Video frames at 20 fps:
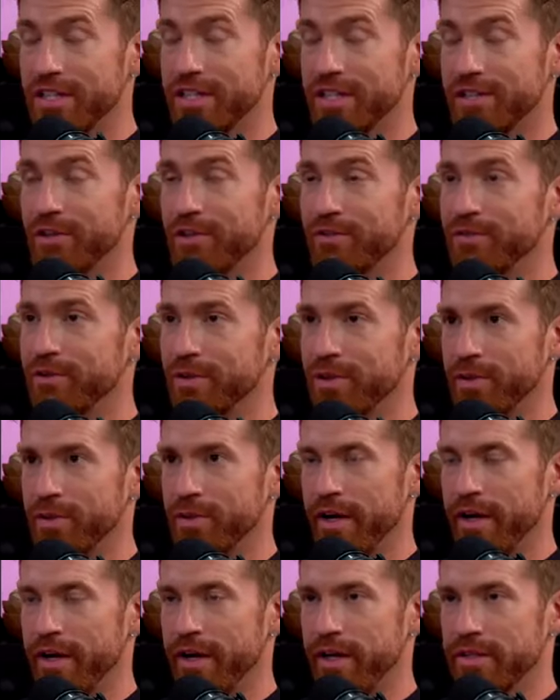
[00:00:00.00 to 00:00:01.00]
did go full
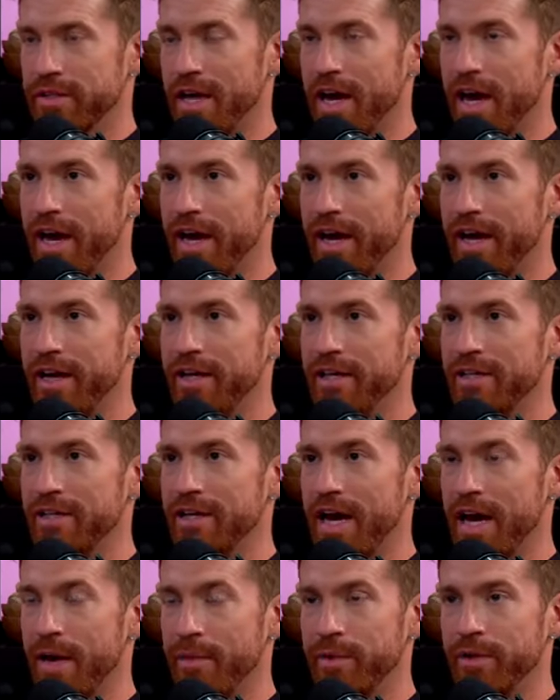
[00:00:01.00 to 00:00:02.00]
Aquarius. I'm
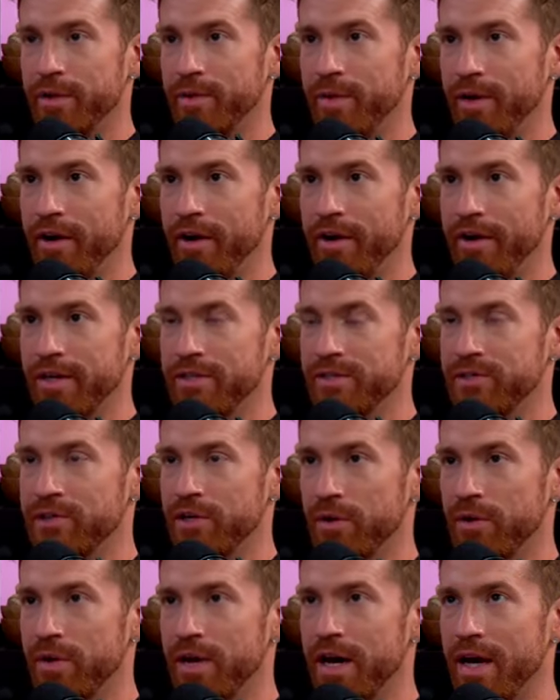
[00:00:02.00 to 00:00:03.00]
an Aquarius,
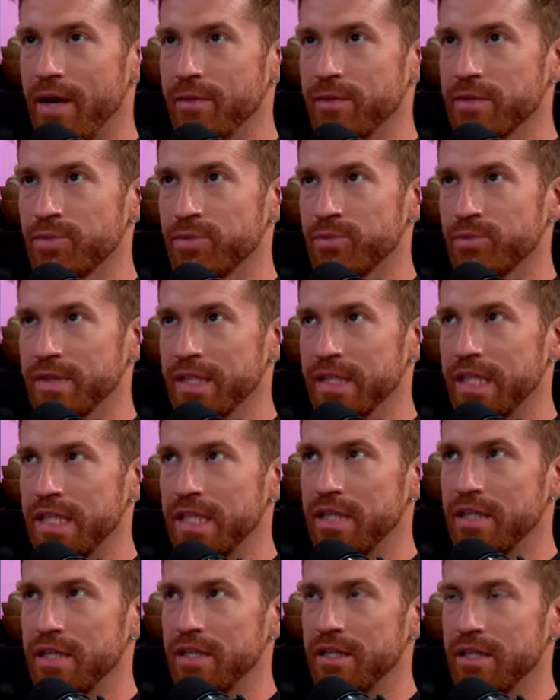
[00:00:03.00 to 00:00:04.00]
so I was
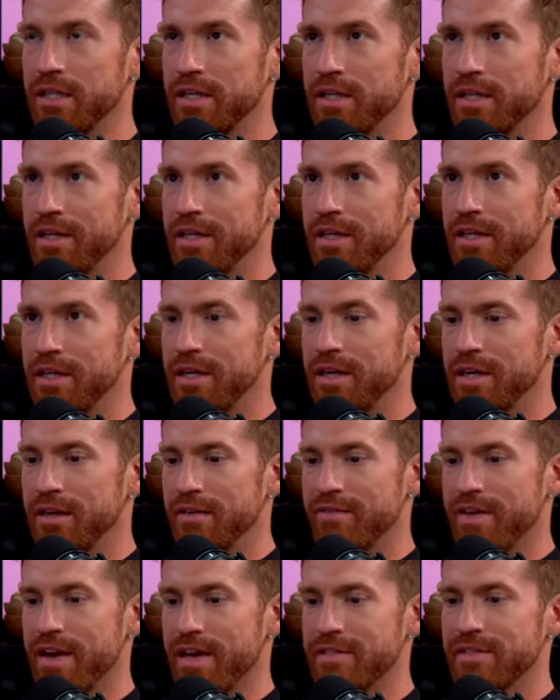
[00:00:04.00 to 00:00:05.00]
really
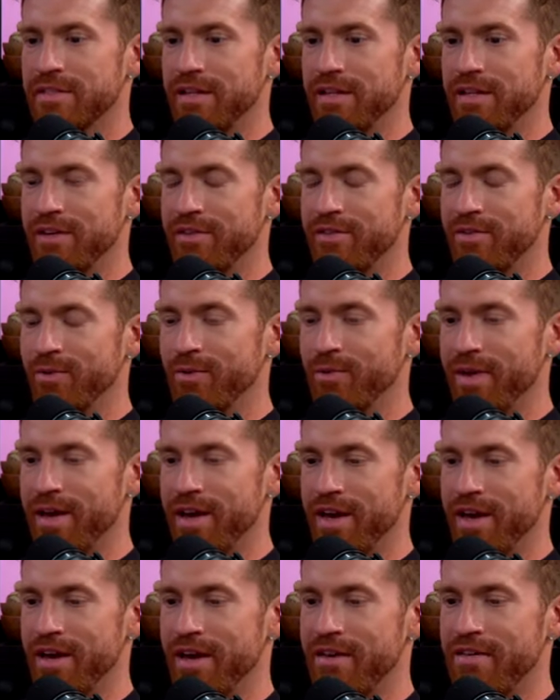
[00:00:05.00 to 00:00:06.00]
invested in the
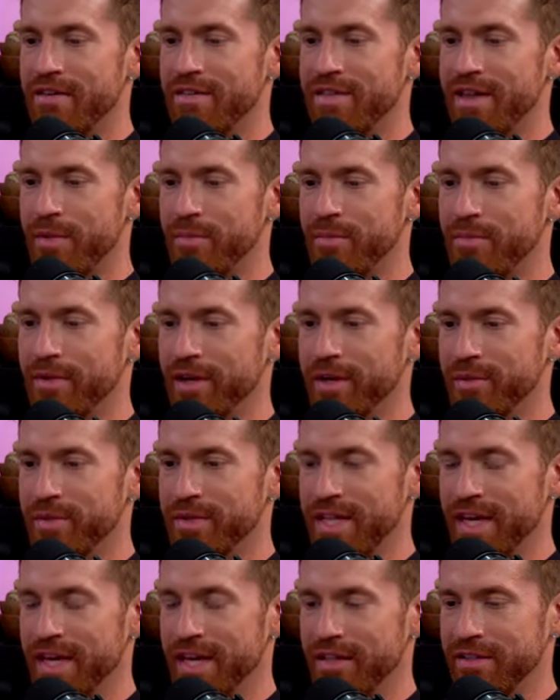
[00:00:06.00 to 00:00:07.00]
way that Brynn
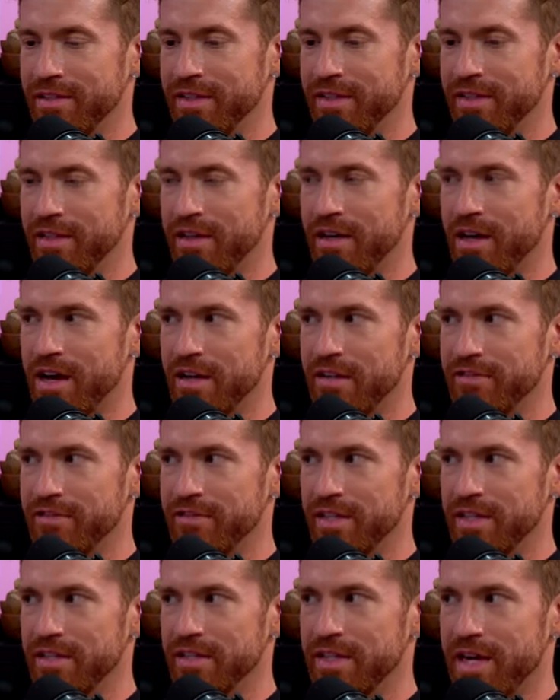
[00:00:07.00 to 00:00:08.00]
was handling the
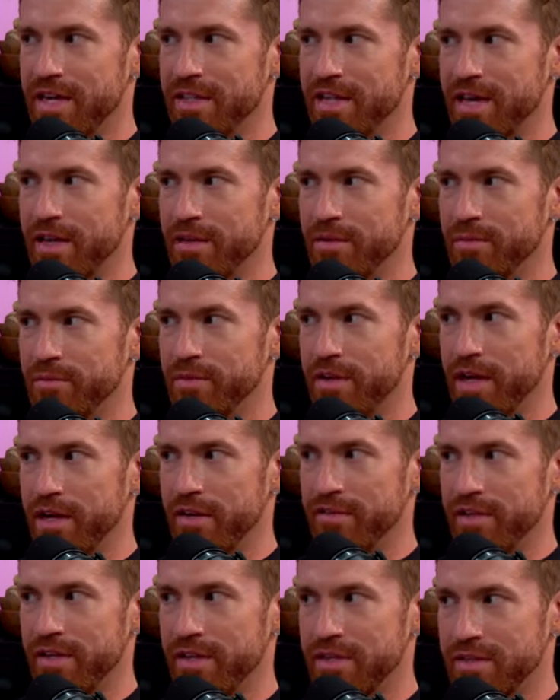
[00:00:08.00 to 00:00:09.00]
conflict at that
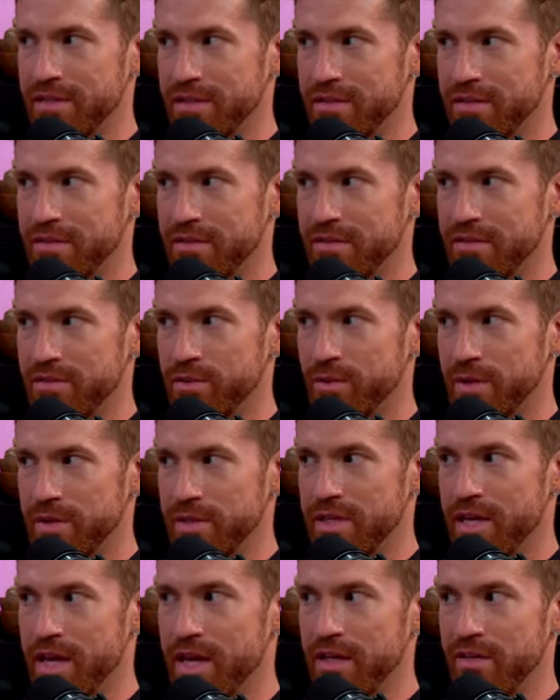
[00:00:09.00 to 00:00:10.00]
breakfast
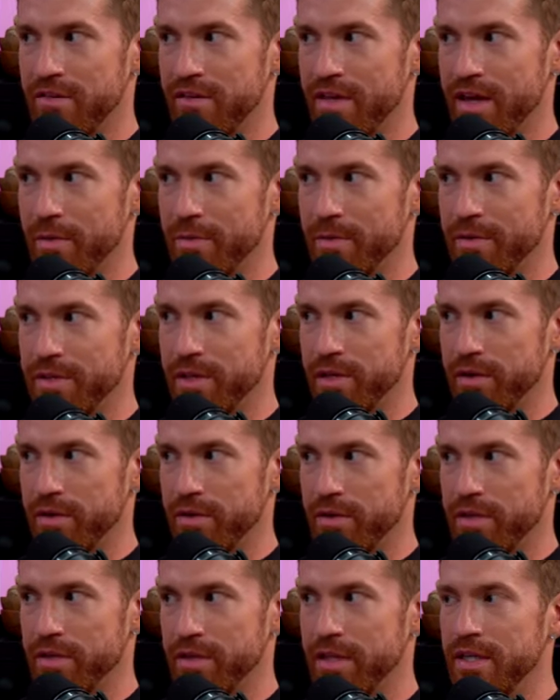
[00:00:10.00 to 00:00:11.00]
towards the end of the
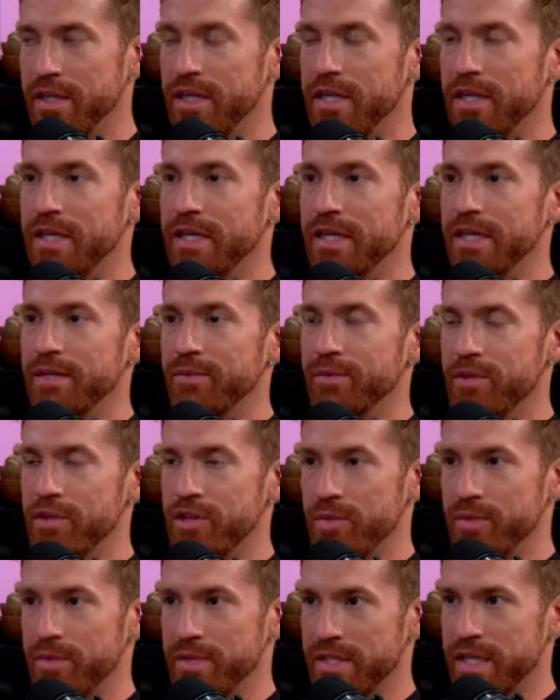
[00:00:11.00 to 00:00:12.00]
spokesperson. When
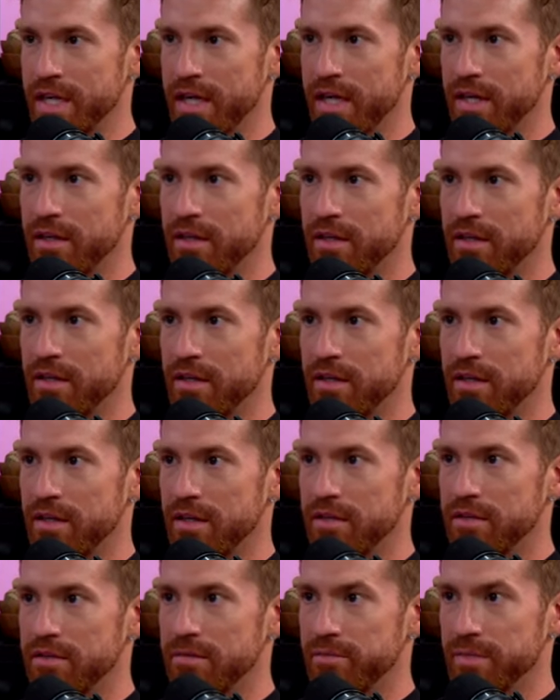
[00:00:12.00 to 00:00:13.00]
she was like
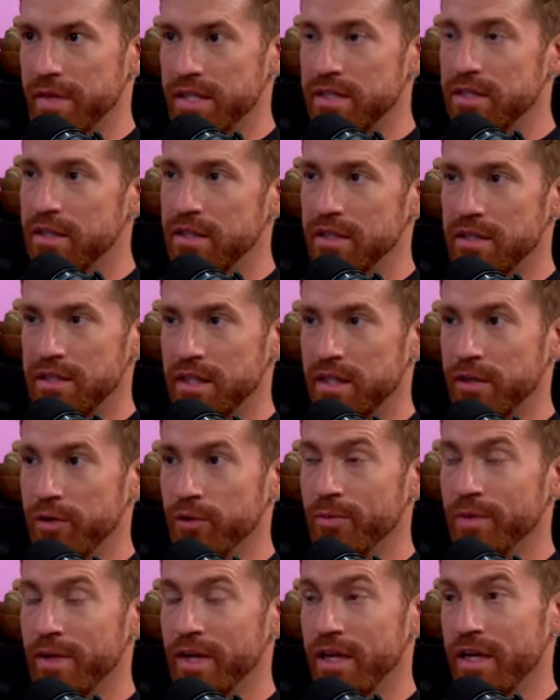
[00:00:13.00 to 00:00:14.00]
basically telling
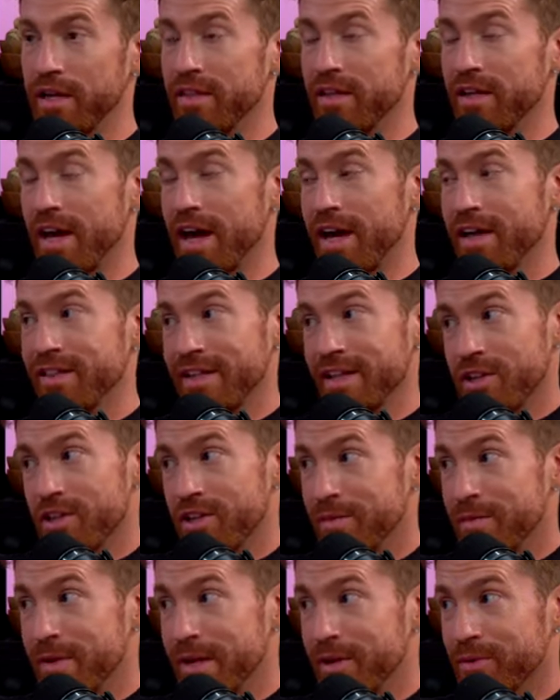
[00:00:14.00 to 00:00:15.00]
Ubah, and I think
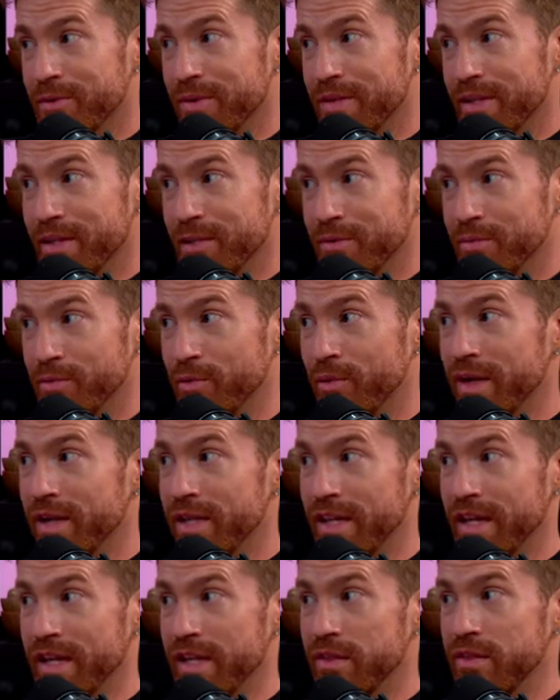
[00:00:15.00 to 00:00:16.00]
she made a really good
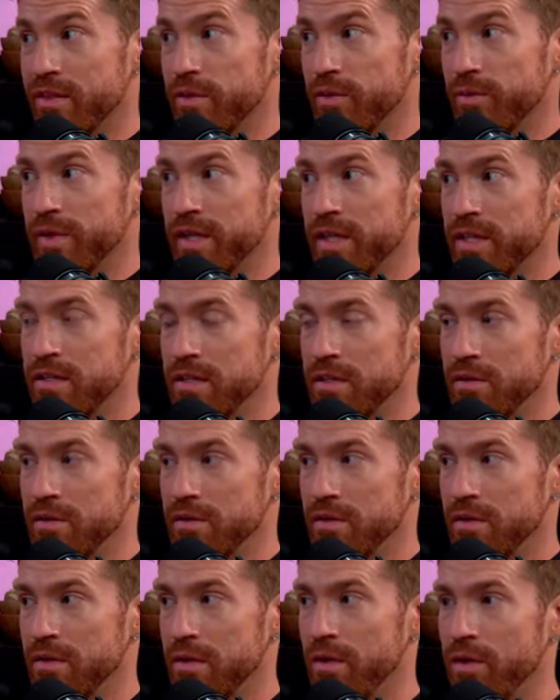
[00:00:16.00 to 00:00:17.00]
point, like the
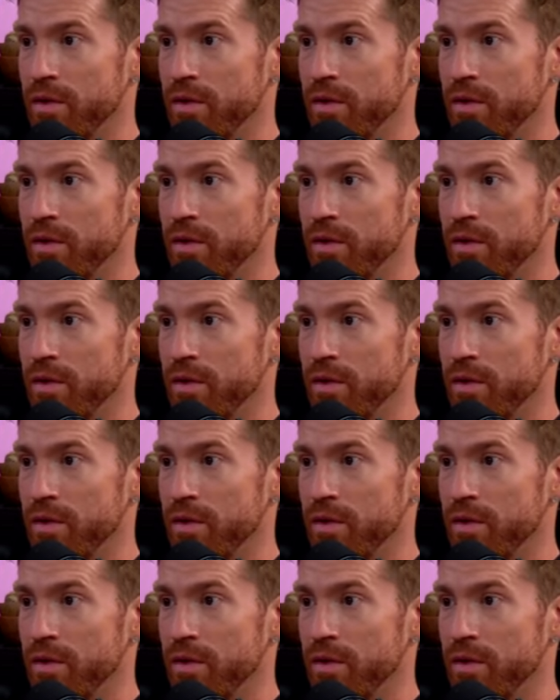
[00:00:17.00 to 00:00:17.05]
reason